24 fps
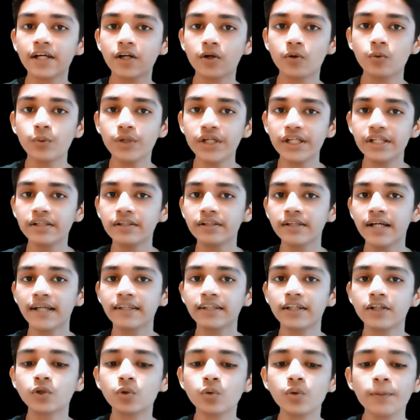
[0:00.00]
and the queen
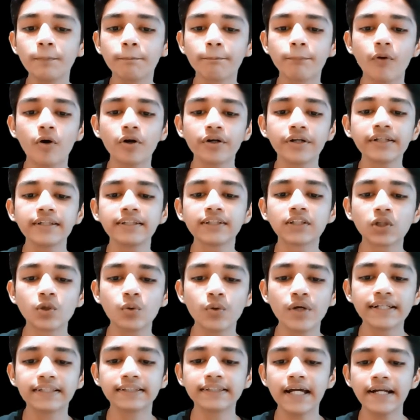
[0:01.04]
and the two important
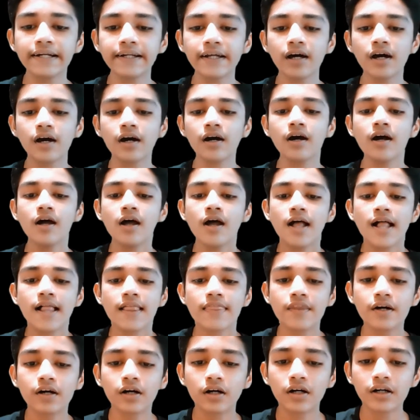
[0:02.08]
squares that are
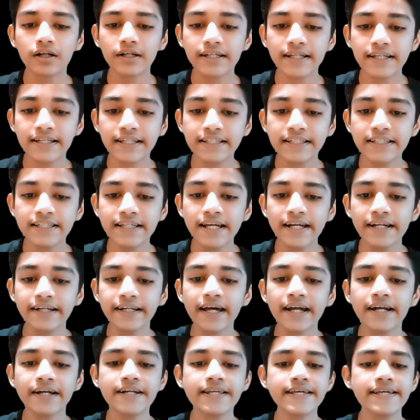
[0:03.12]
the
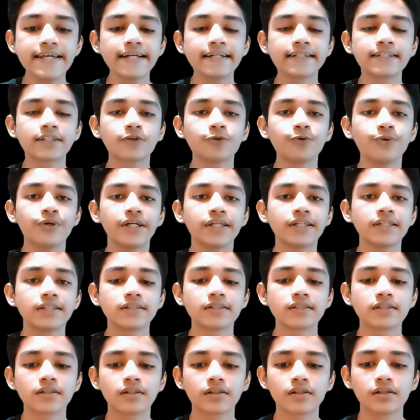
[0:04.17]
e8 and d8 squares.
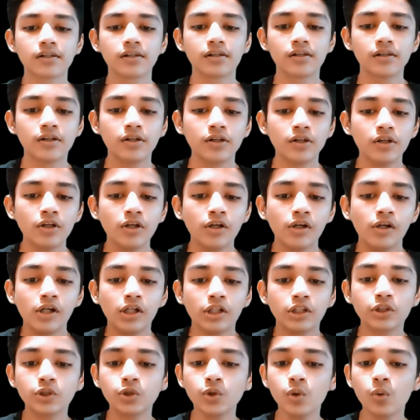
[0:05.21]

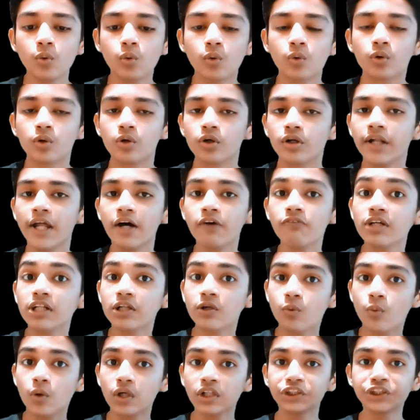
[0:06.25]
So now
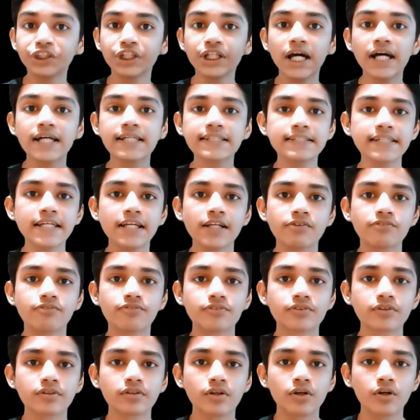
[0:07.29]
we'll question
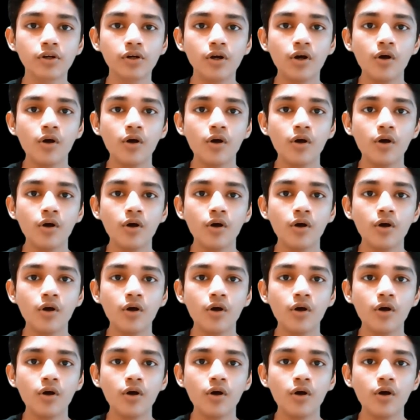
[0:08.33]
ourselves.